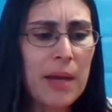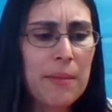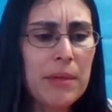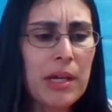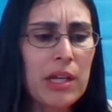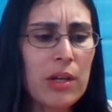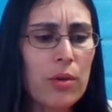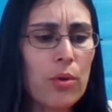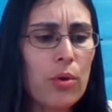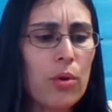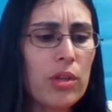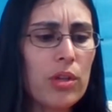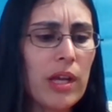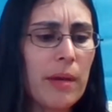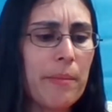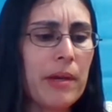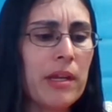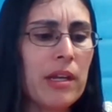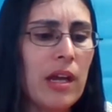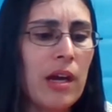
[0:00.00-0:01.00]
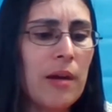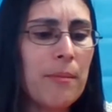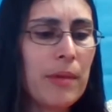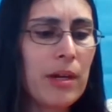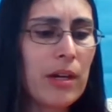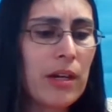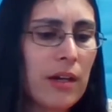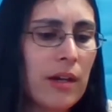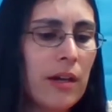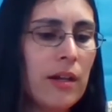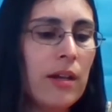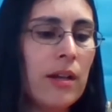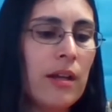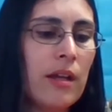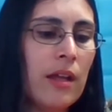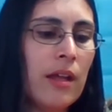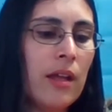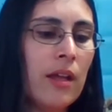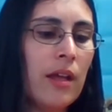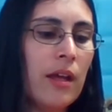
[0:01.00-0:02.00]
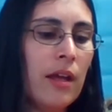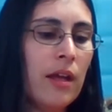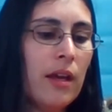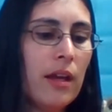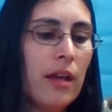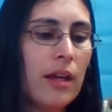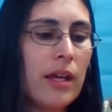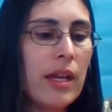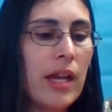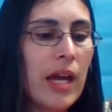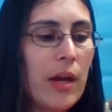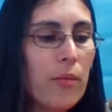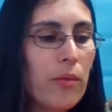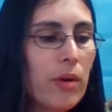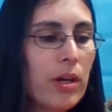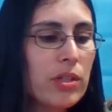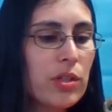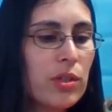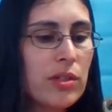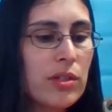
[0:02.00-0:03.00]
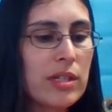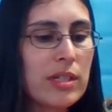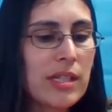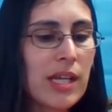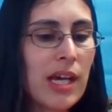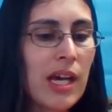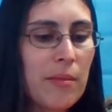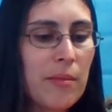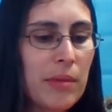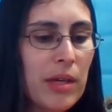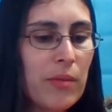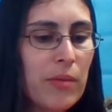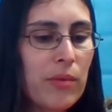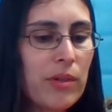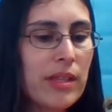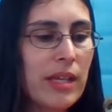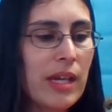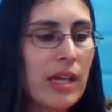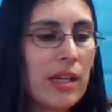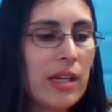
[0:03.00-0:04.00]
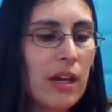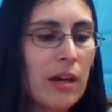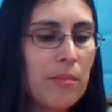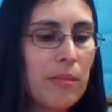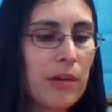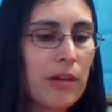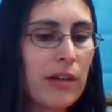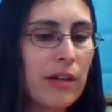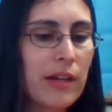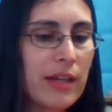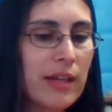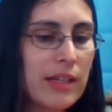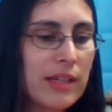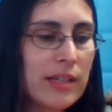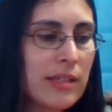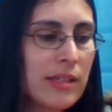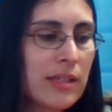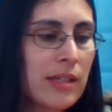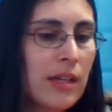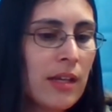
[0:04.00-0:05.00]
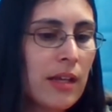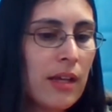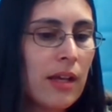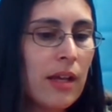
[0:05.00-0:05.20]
I'm going to hold up a number and I want you to tell me what that number is.